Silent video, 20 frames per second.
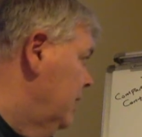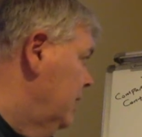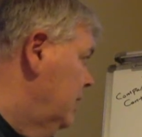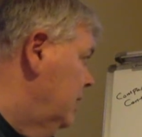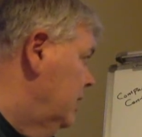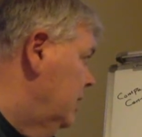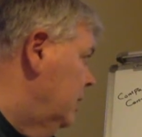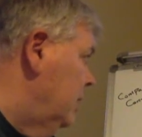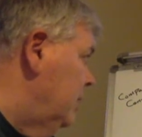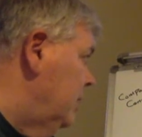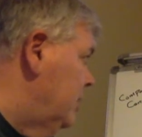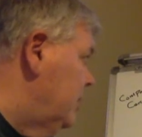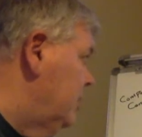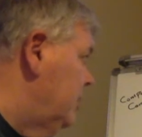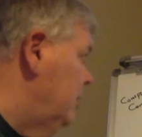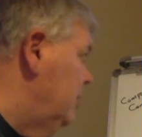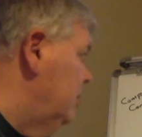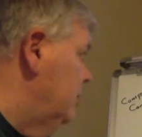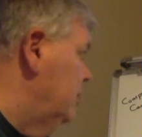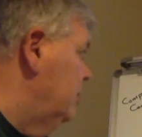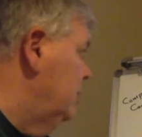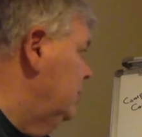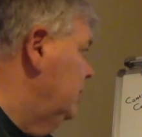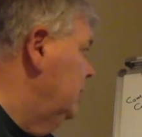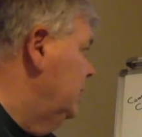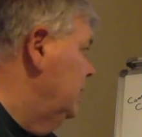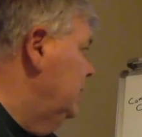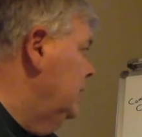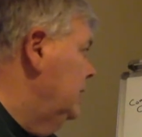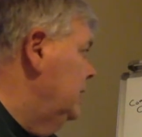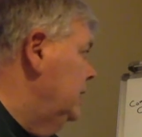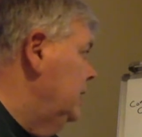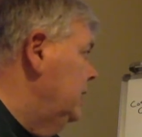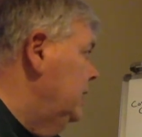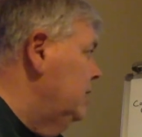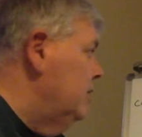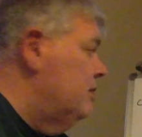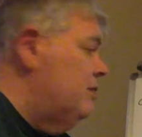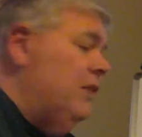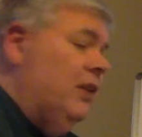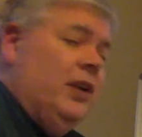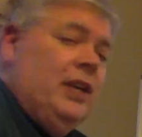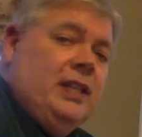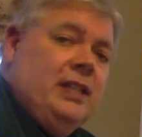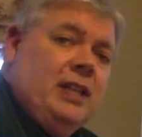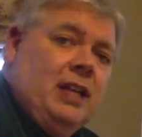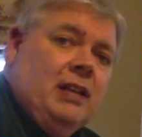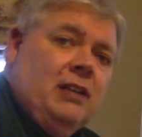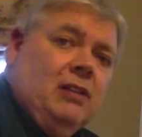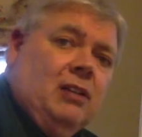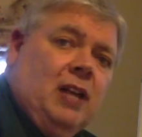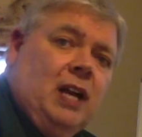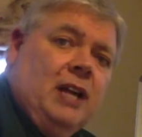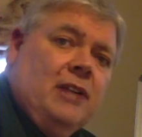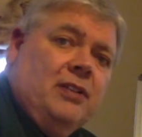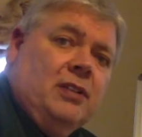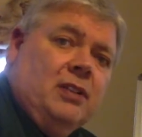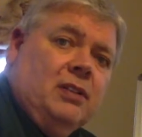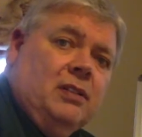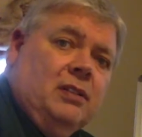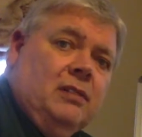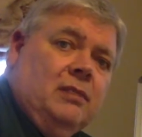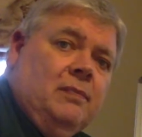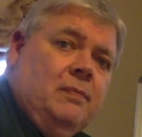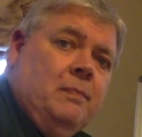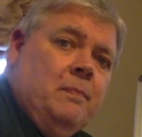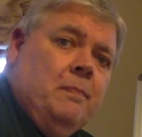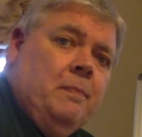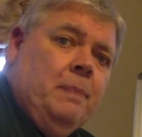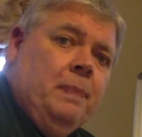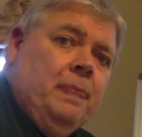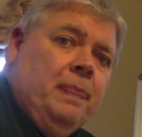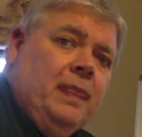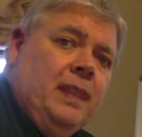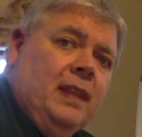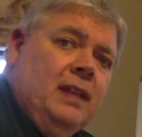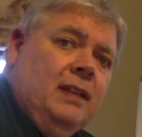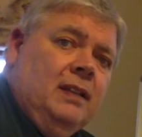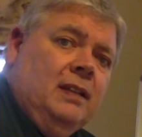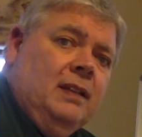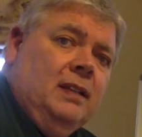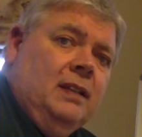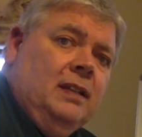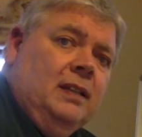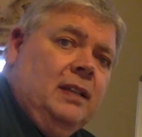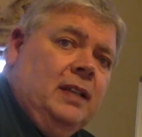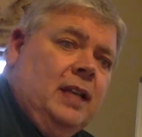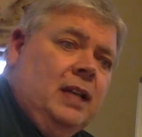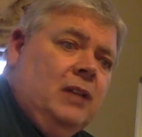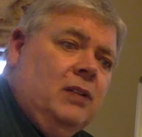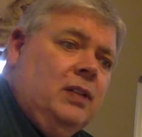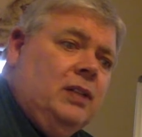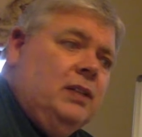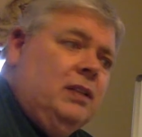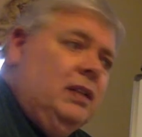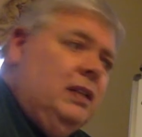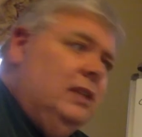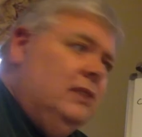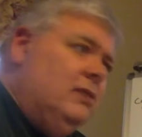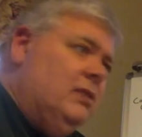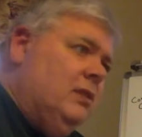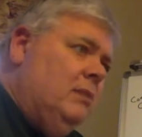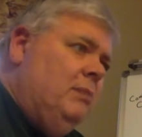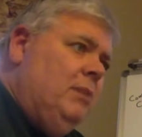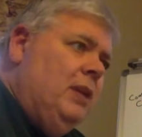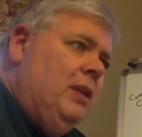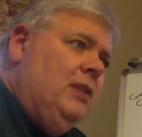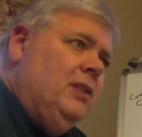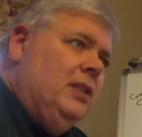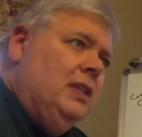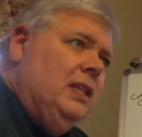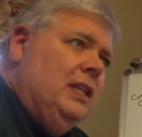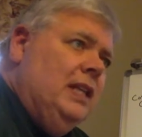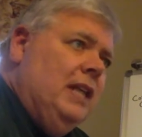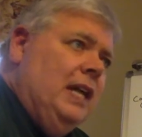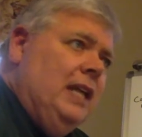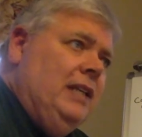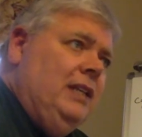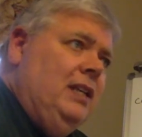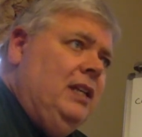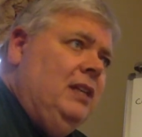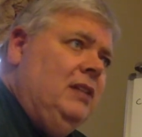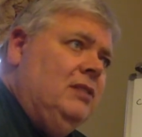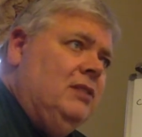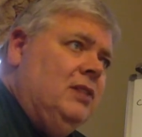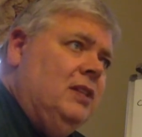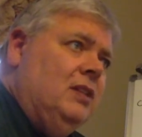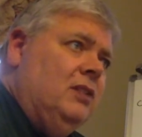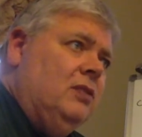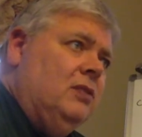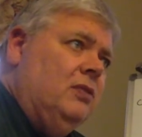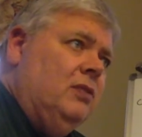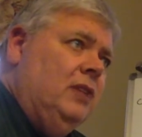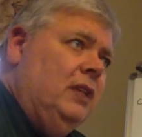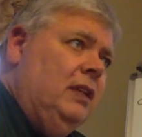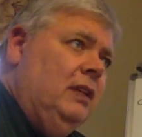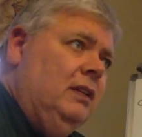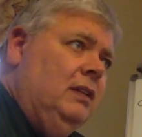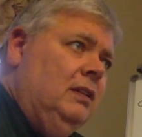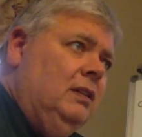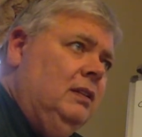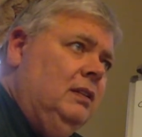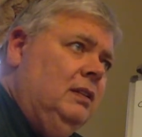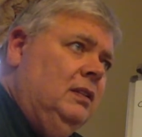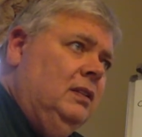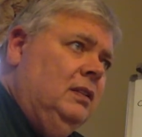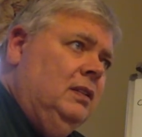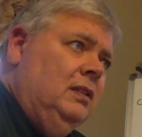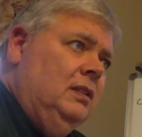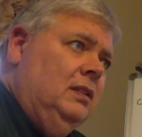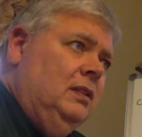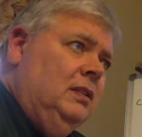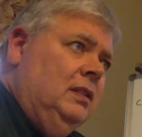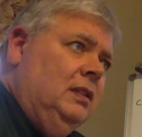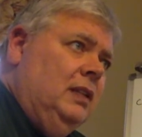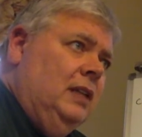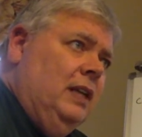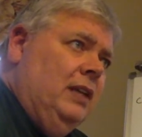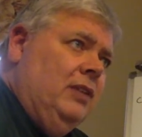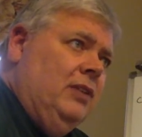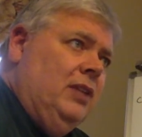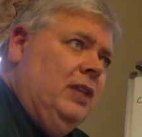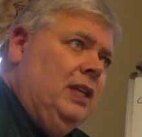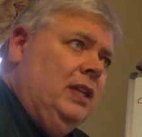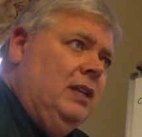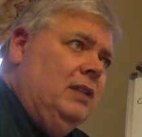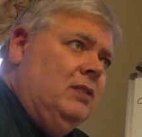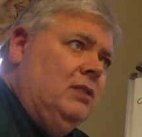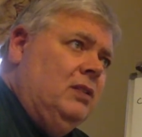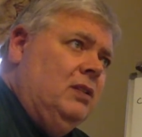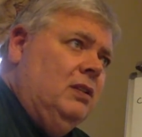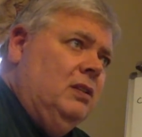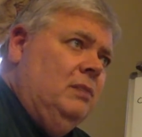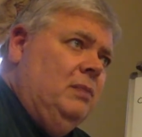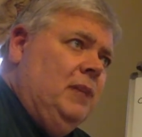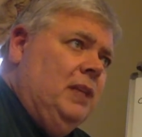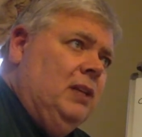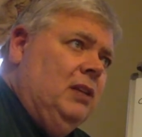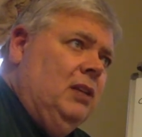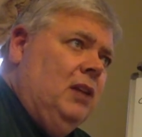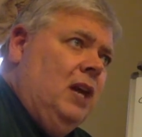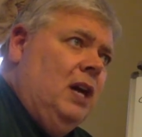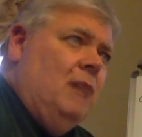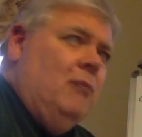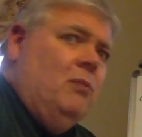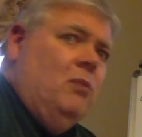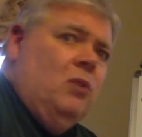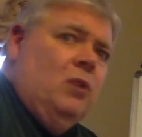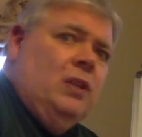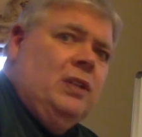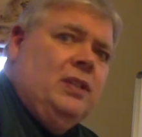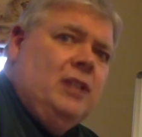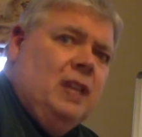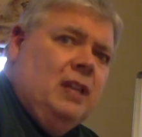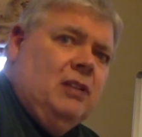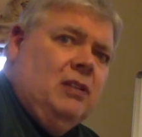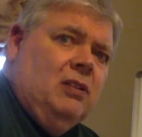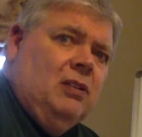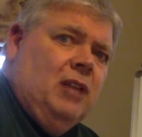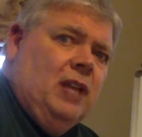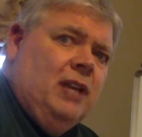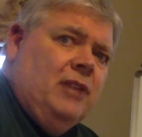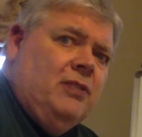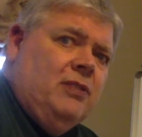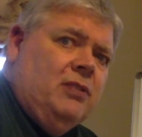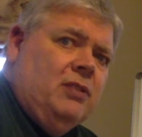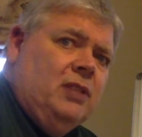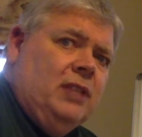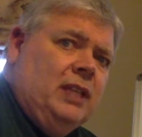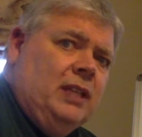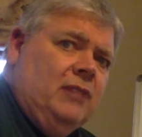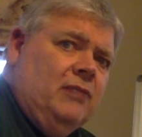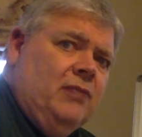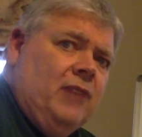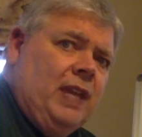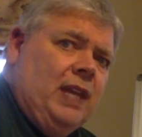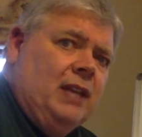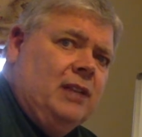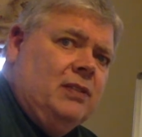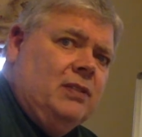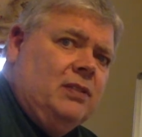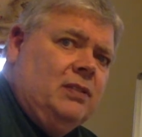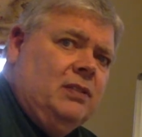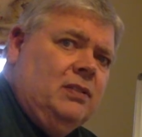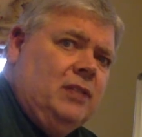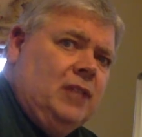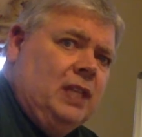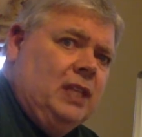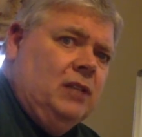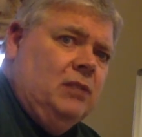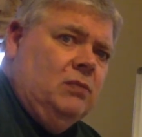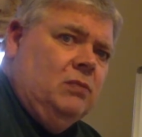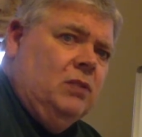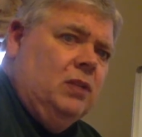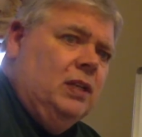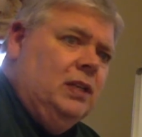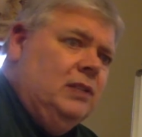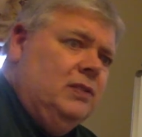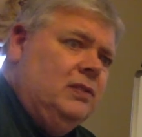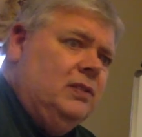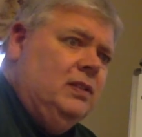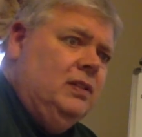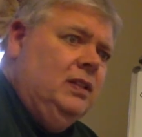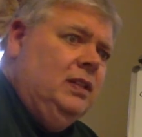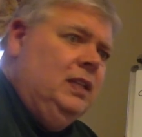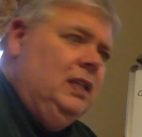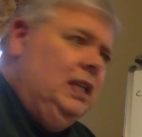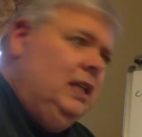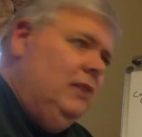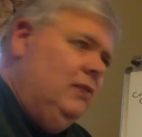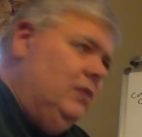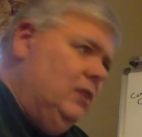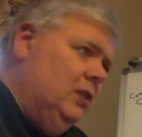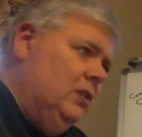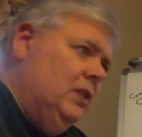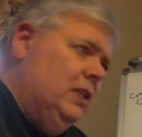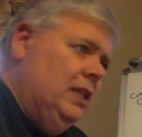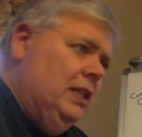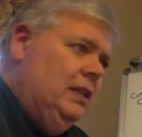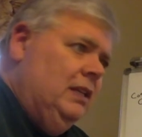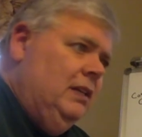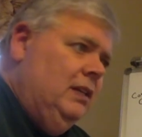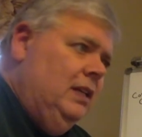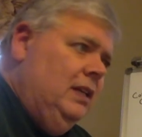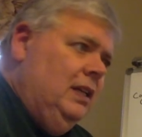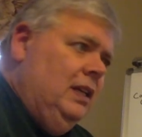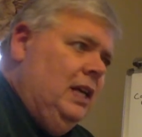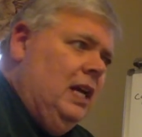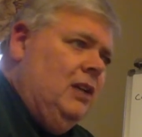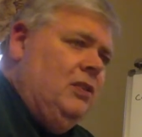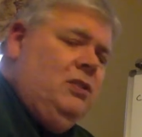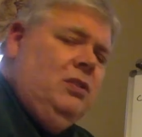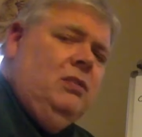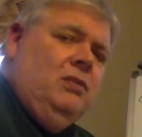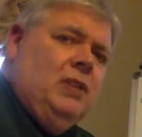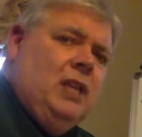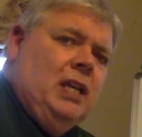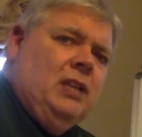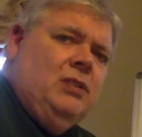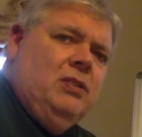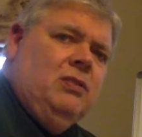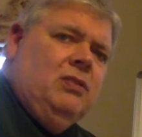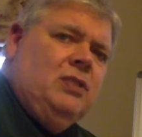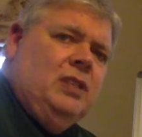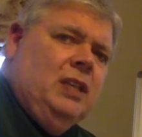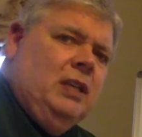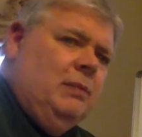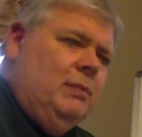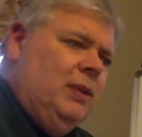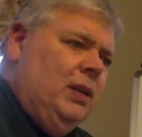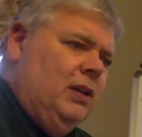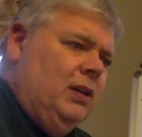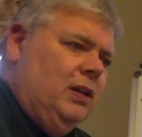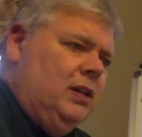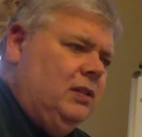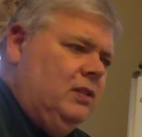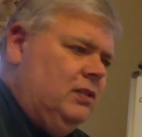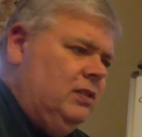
Number two, it is very technological. Now, as compared to the 19th century, I think it's going to be a lot more technologically advanced than it was. Even though as you see America's